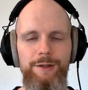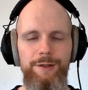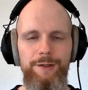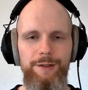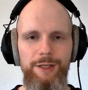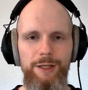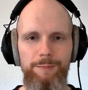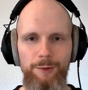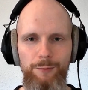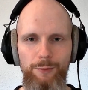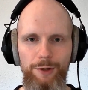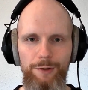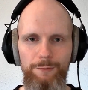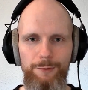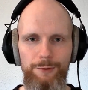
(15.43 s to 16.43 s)
Number
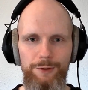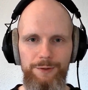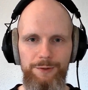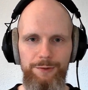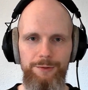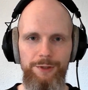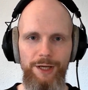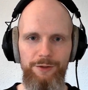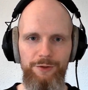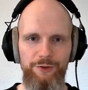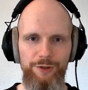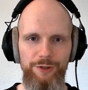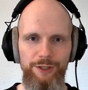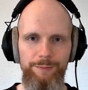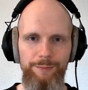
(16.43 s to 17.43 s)
one was to
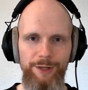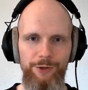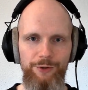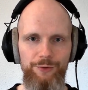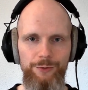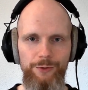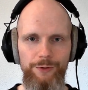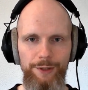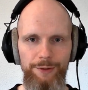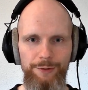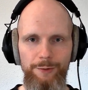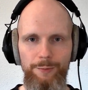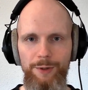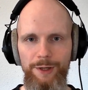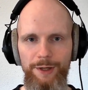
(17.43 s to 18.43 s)
actually make sure that you're
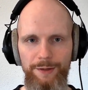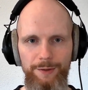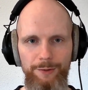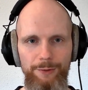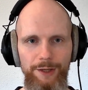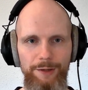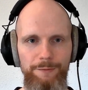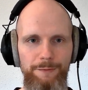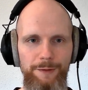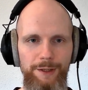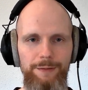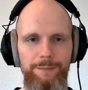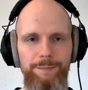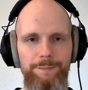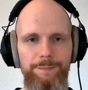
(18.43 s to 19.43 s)
building the right thing.
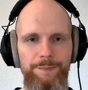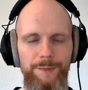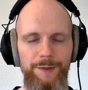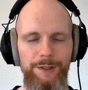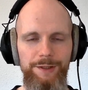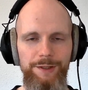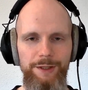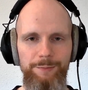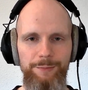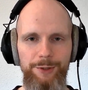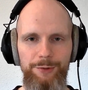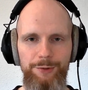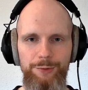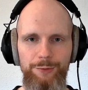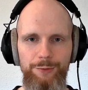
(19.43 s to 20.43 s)
And number
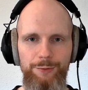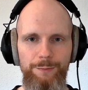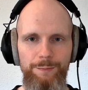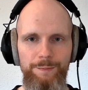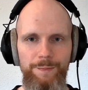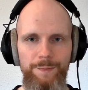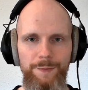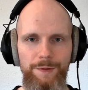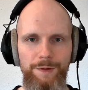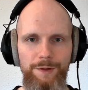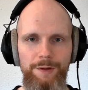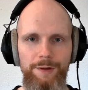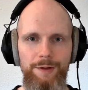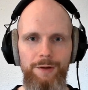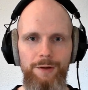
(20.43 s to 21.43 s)
two
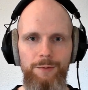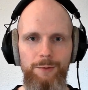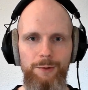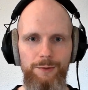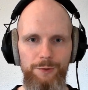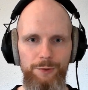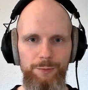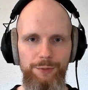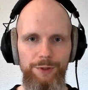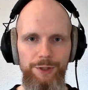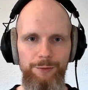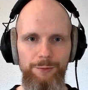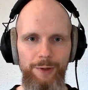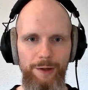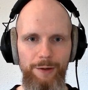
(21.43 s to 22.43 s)
was to be
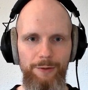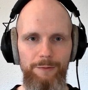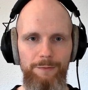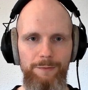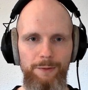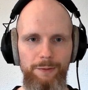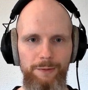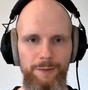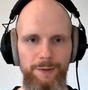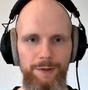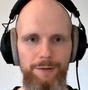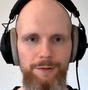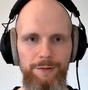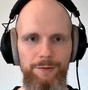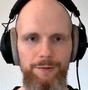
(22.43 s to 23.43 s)
aware of all
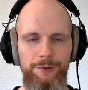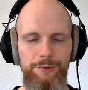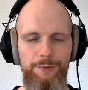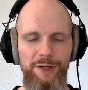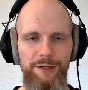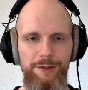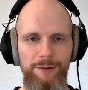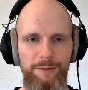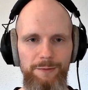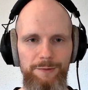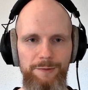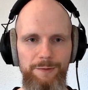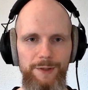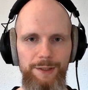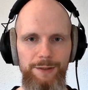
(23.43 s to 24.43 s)
the trade-offs
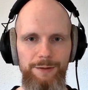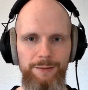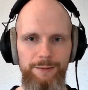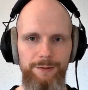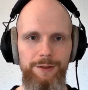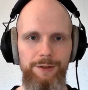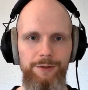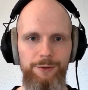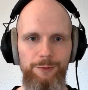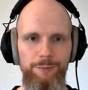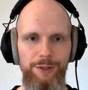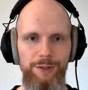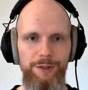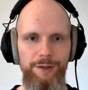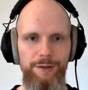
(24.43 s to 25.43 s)
that need to be
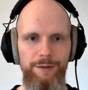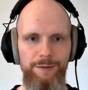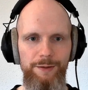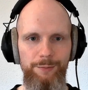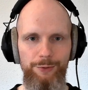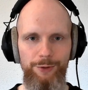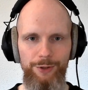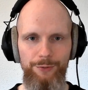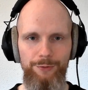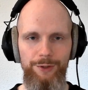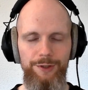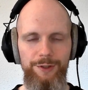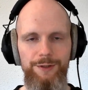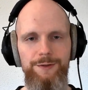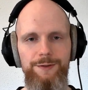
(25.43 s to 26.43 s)
done and the
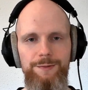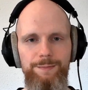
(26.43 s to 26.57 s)
priorities.